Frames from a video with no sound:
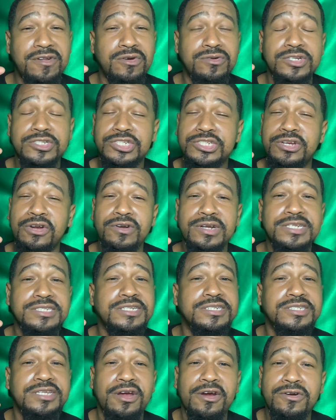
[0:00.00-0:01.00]
it on the shirt as
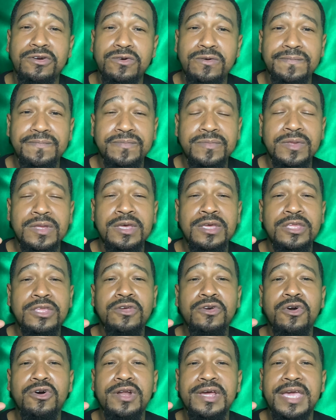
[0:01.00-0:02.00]
Eternal,
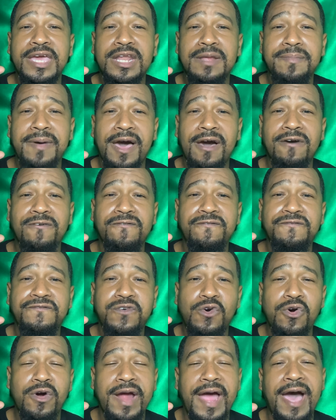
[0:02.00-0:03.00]
you're gonna get about
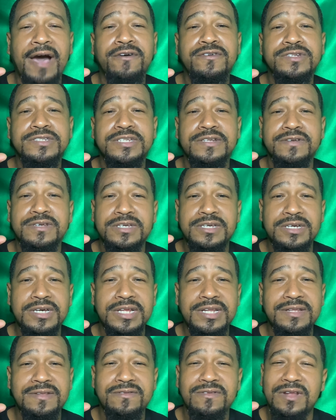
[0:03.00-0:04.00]
four hours of
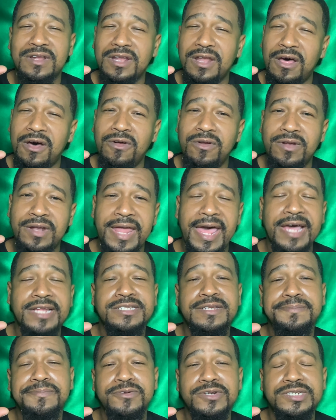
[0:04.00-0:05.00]
good, long
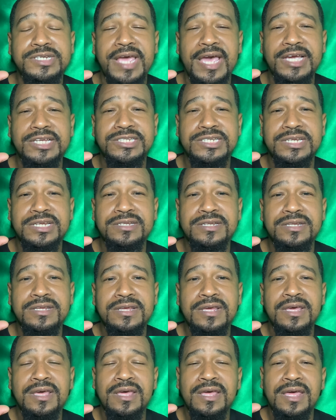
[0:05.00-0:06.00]
lasting projection.
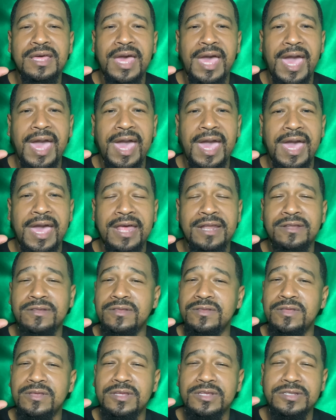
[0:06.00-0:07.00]
And
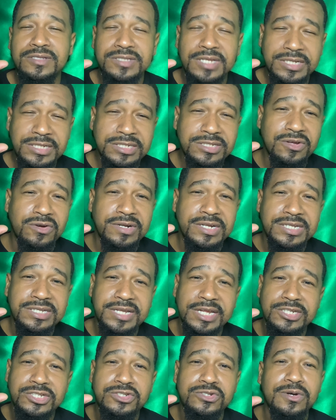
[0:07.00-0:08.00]
this is gonna
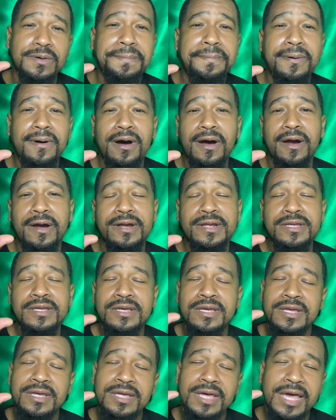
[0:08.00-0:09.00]
set you apart.
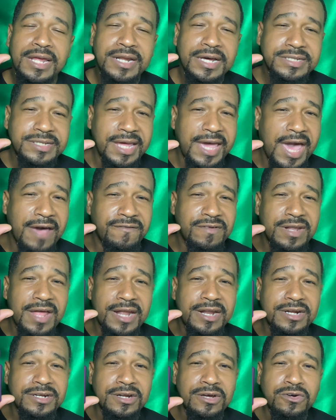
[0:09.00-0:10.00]
It doesn't have a
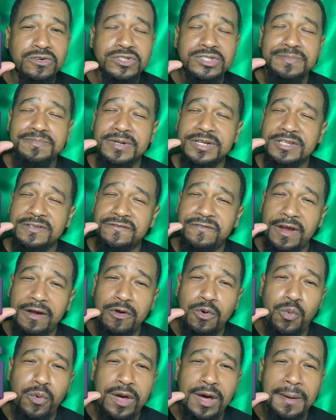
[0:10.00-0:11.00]
lot of notes, but it's very
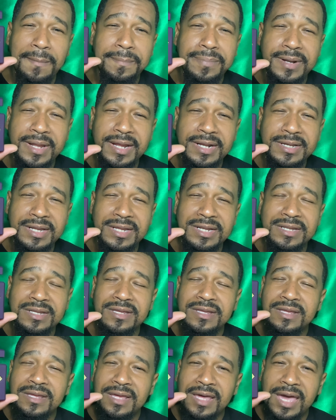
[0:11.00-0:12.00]
well blended.
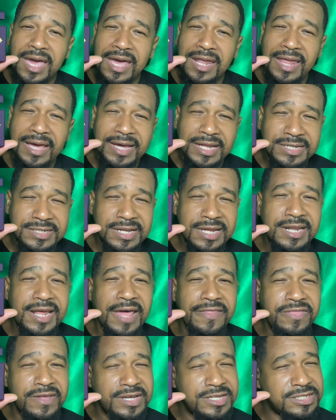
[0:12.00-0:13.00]
And like I said, I
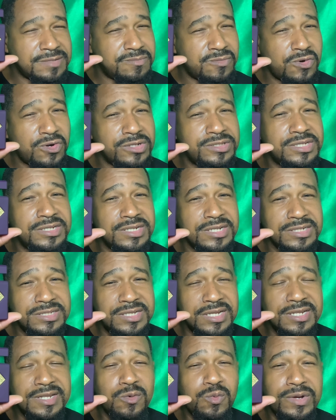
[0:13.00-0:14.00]
think there's more to this
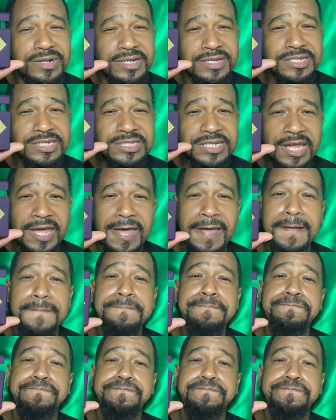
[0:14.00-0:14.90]
than what they're saying.